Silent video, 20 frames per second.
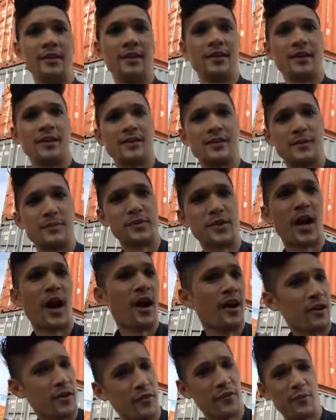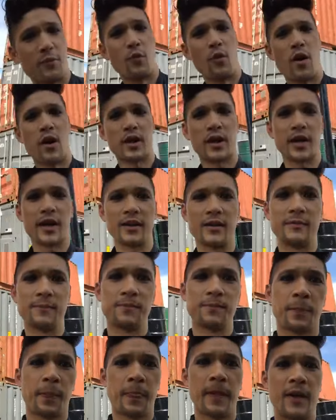because I'm tired from walking.
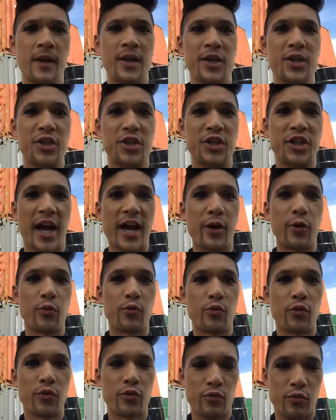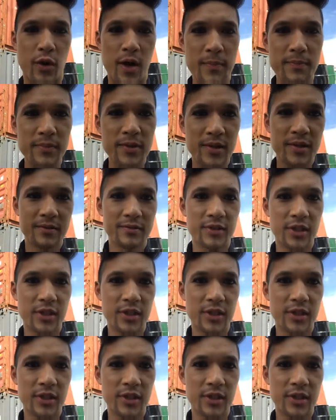Shadow Rums?